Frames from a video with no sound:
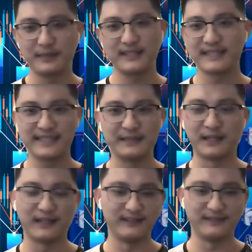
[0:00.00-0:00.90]
basically
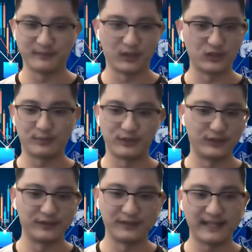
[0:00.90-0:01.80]
my
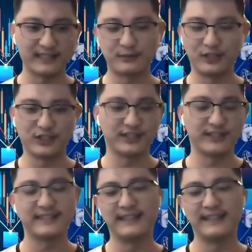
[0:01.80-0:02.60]
entrepreneurial aspirations.